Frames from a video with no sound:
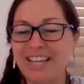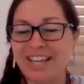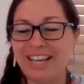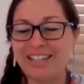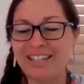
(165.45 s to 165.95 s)

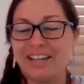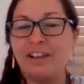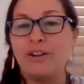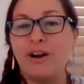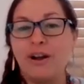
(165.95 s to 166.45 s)
and
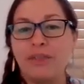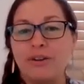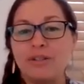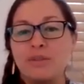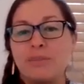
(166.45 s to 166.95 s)
other
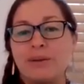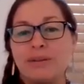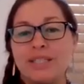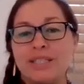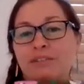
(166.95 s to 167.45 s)
authors about
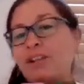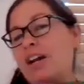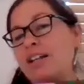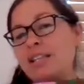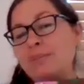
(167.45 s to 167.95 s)
these different
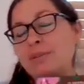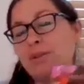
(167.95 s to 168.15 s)
concepts.